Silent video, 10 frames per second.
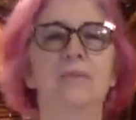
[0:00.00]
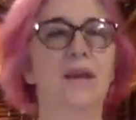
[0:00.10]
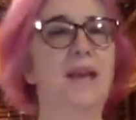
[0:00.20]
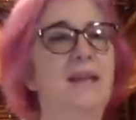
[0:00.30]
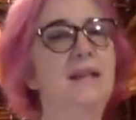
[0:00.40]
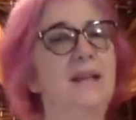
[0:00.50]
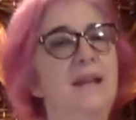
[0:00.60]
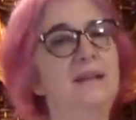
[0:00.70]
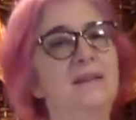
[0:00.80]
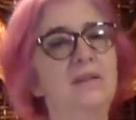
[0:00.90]

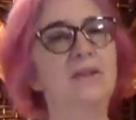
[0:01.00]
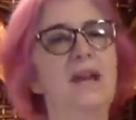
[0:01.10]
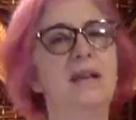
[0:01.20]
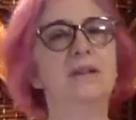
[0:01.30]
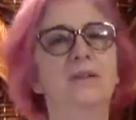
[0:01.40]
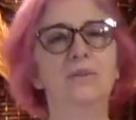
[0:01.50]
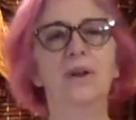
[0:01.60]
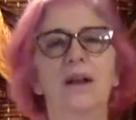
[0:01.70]
Anything you can't do